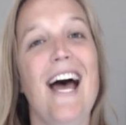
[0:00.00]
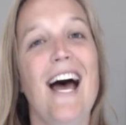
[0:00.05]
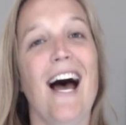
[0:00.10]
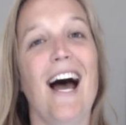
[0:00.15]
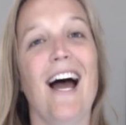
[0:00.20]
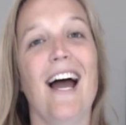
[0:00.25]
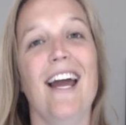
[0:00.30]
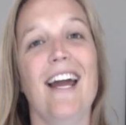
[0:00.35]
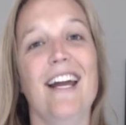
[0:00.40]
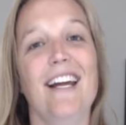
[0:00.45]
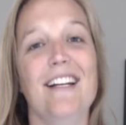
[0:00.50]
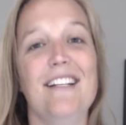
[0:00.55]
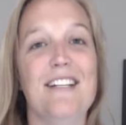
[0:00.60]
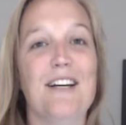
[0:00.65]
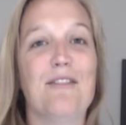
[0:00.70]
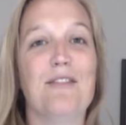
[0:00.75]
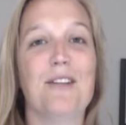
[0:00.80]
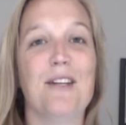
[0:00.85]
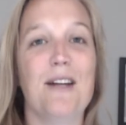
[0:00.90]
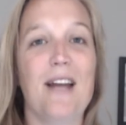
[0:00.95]
I
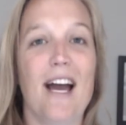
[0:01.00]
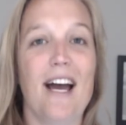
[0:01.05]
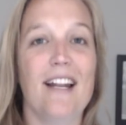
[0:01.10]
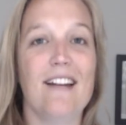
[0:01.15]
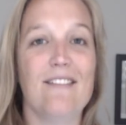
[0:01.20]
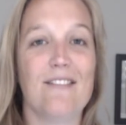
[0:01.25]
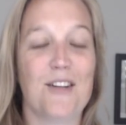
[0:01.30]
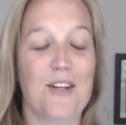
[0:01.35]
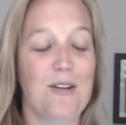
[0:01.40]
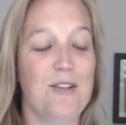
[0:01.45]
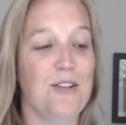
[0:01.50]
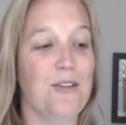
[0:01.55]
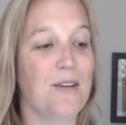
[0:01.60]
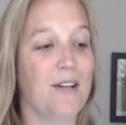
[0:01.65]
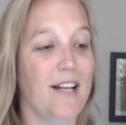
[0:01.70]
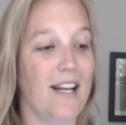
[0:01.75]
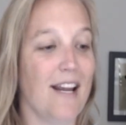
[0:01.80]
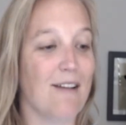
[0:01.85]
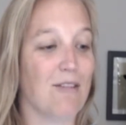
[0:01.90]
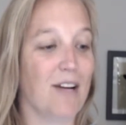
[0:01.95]
definitely could do
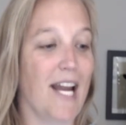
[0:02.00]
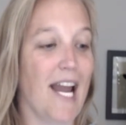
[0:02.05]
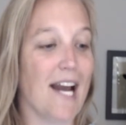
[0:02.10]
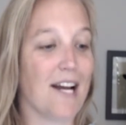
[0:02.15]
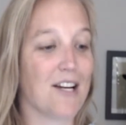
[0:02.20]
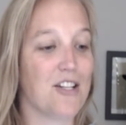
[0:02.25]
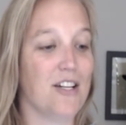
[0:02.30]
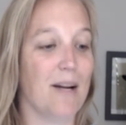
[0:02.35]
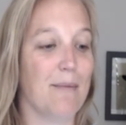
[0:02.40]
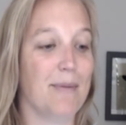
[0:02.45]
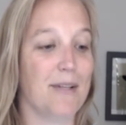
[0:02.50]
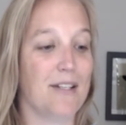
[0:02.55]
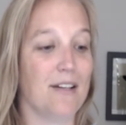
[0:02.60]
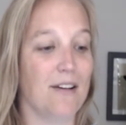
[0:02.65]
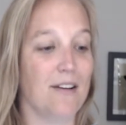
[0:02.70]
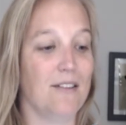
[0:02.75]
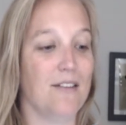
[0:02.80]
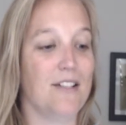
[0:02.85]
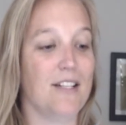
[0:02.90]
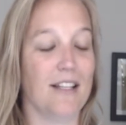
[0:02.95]
a reaction
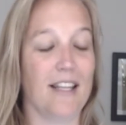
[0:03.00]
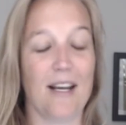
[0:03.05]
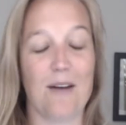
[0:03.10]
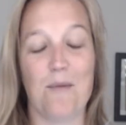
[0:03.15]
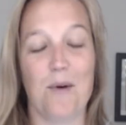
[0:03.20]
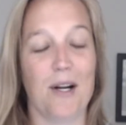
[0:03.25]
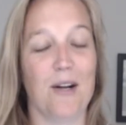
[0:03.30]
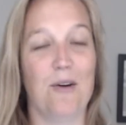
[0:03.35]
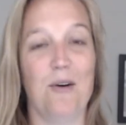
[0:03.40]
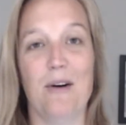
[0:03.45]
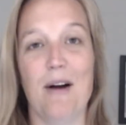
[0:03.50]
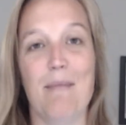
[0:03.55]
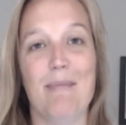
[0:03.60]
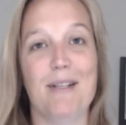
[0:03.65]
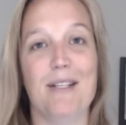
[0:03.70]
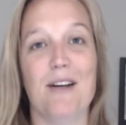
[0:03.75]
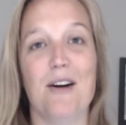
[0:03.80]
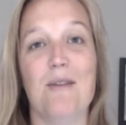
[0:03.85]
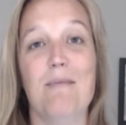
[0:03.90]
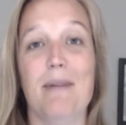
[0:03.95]
episode to like one whole
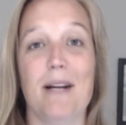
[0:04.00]
episode,